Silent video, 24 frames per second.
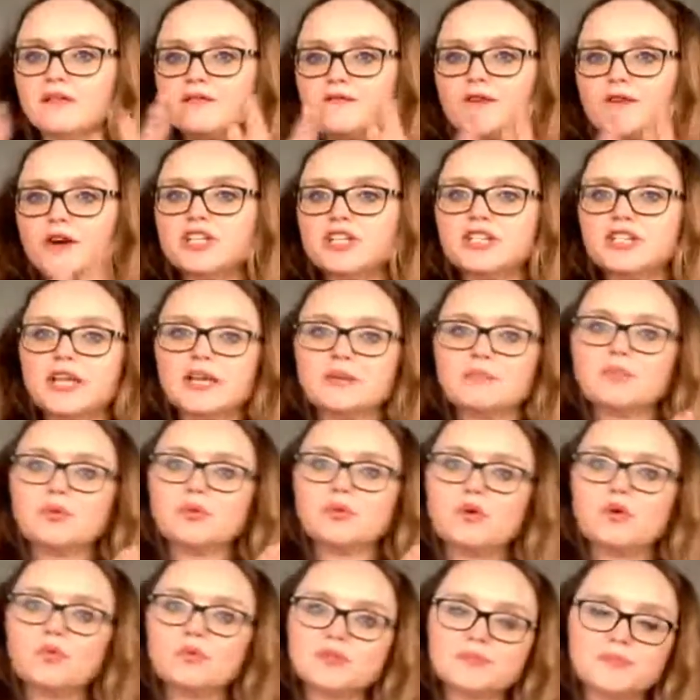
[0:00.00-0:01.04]
first line will
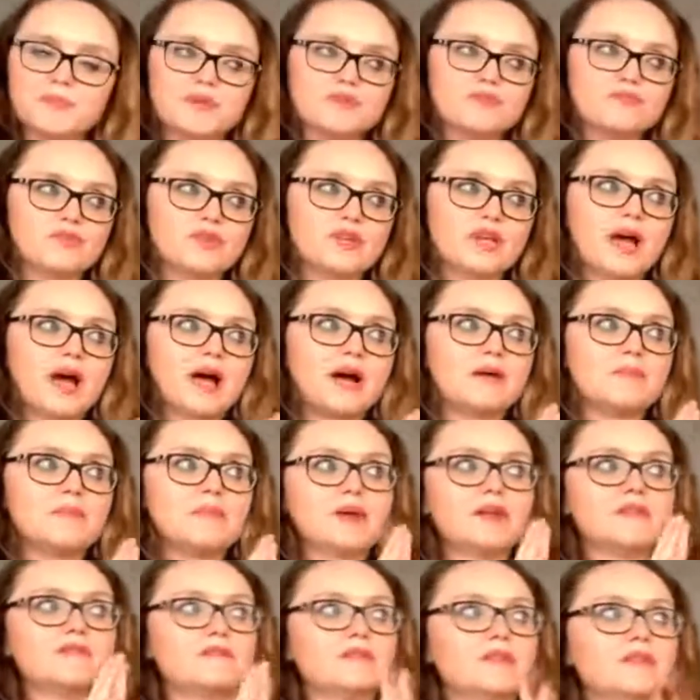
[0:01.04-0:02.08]
always be rehab,
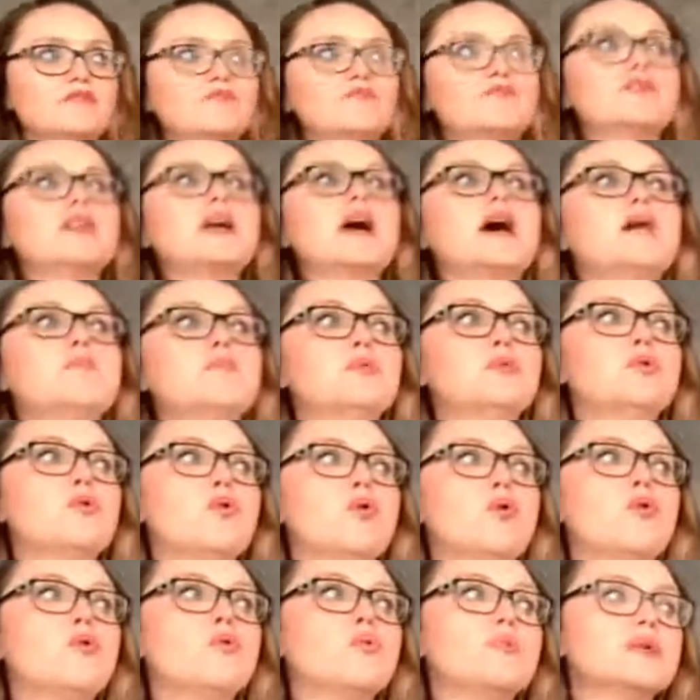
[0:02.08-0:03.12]
and rehab will
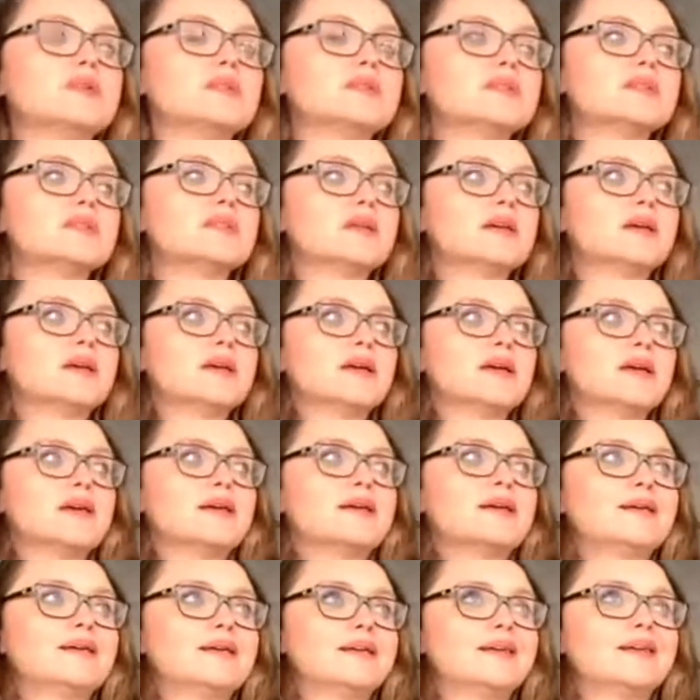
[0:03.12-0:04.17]
always
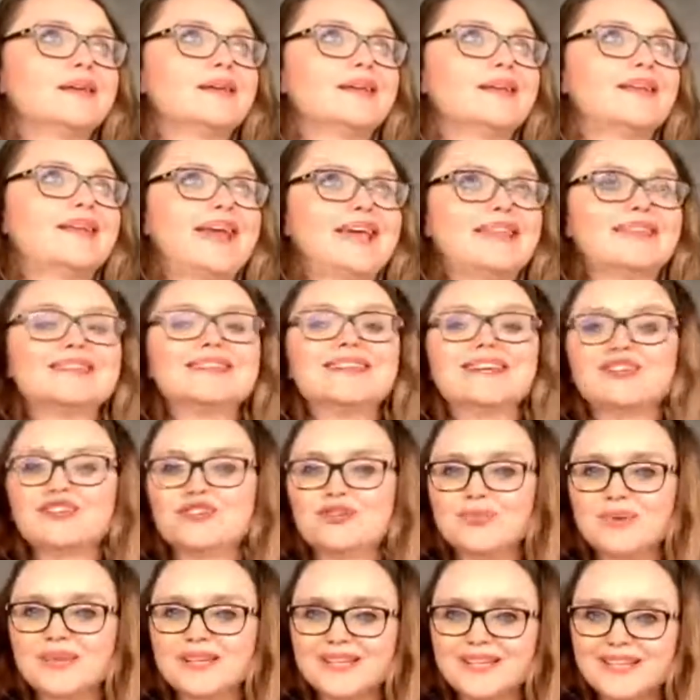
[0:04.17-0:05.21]
get the tissue
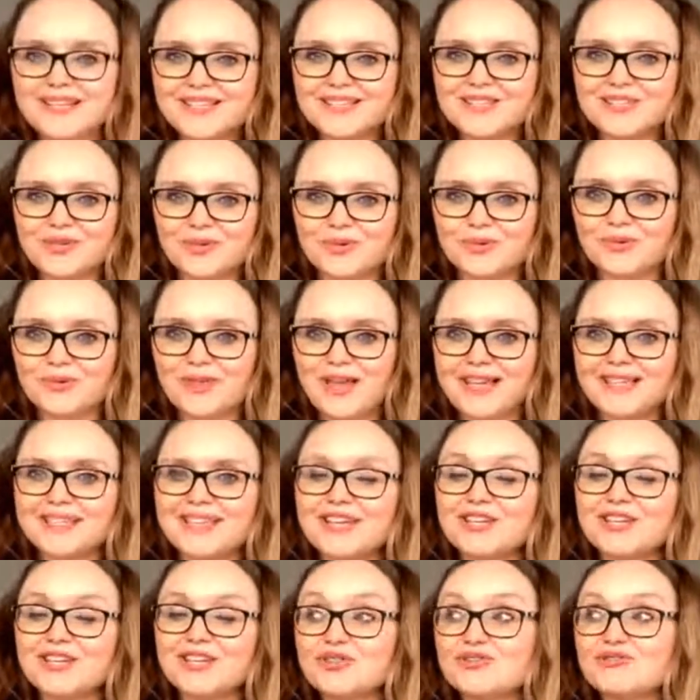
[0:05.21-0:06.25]
where it needs to go. That
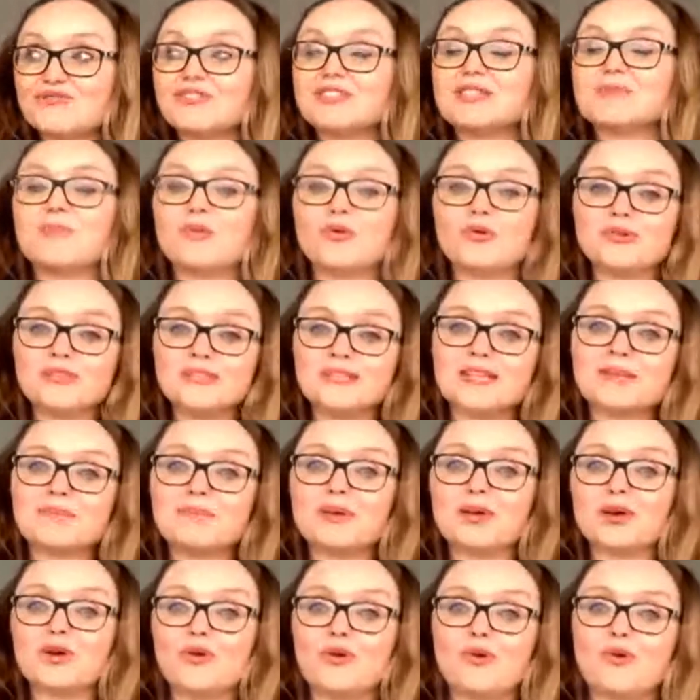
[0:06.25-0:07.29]
tissue is responding
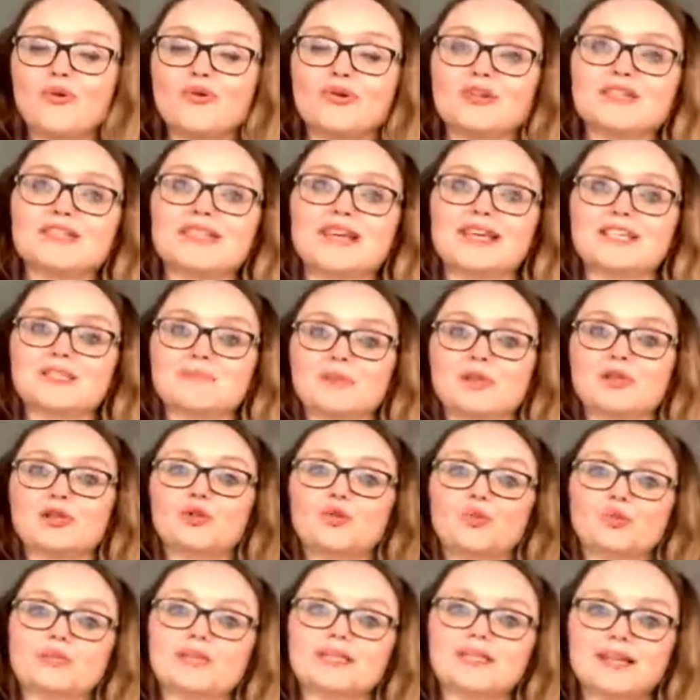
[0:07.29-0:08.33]
because it's been
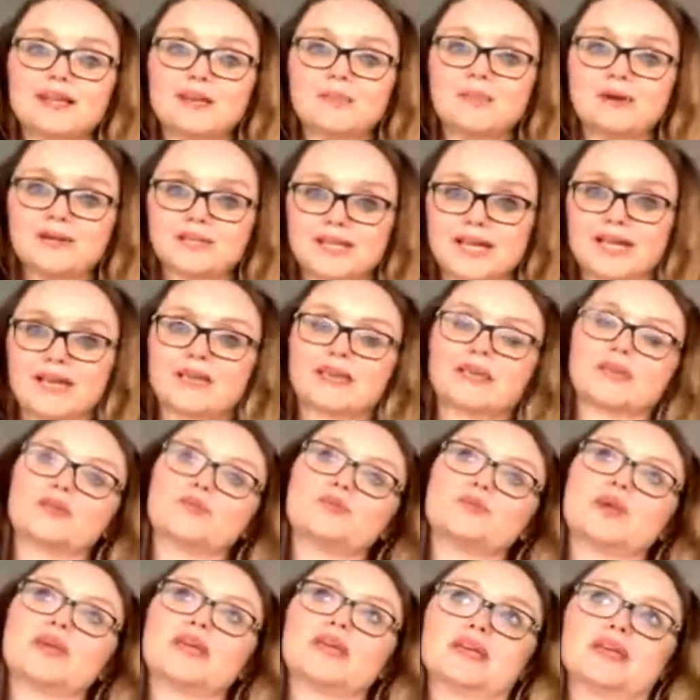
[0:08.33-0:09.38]
loaded in a particular
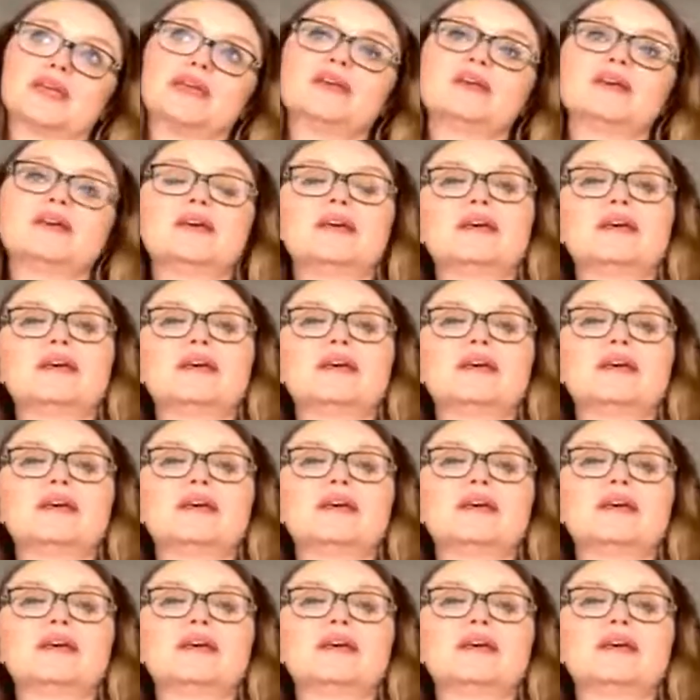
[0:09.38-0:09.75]
way.